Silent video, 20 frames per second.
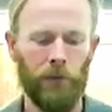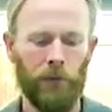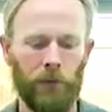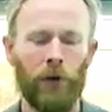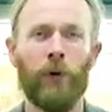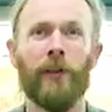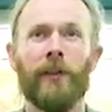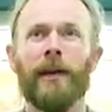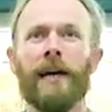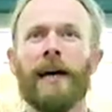
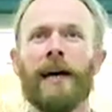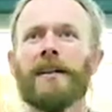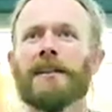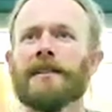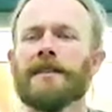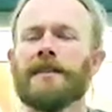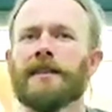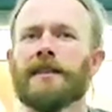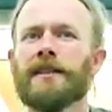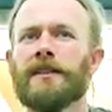where they
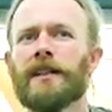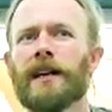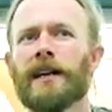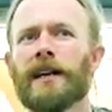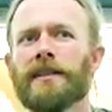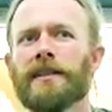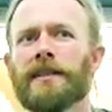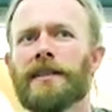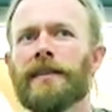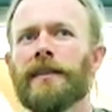actually
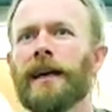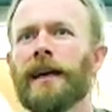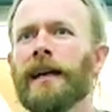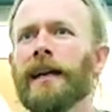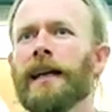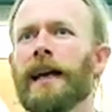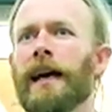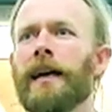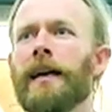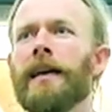suggest
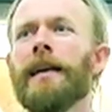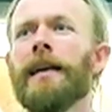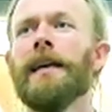that